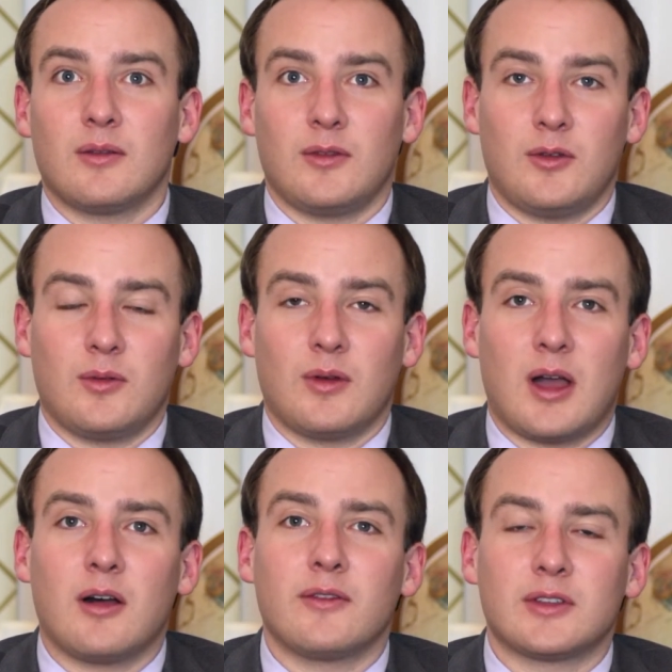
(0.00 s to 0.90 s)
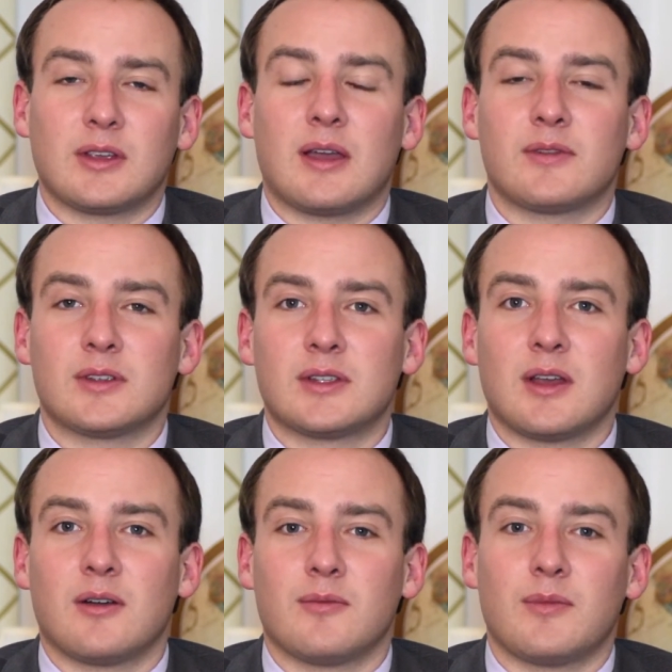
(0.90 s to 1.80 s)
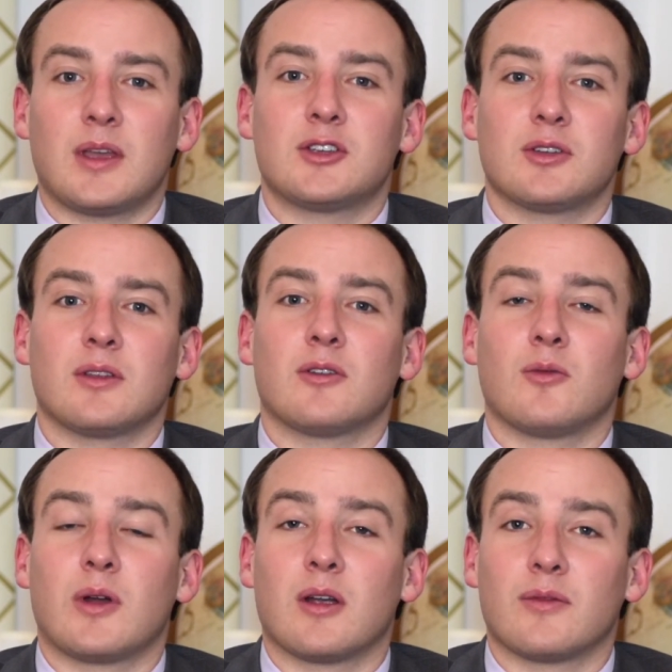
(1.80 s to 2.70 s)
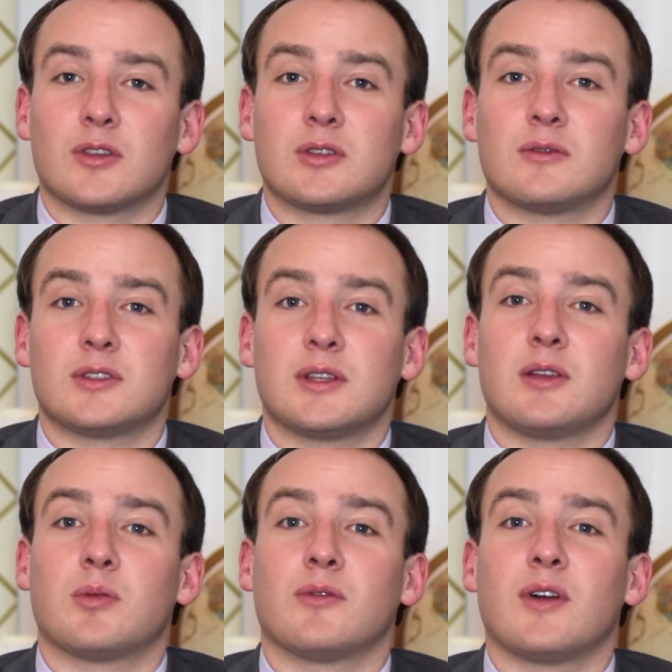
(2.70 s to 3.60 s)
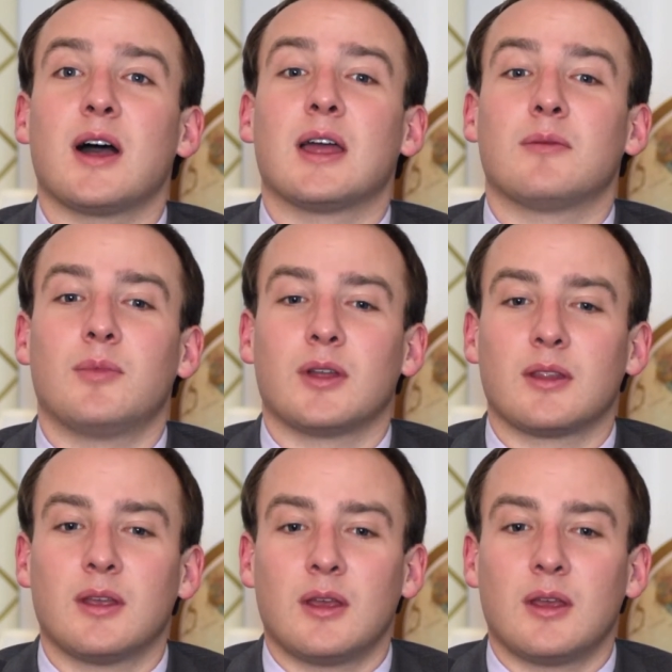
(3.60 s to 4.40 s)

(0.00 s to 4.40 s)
you obviously have to make sure they're aware of the service that you provide, but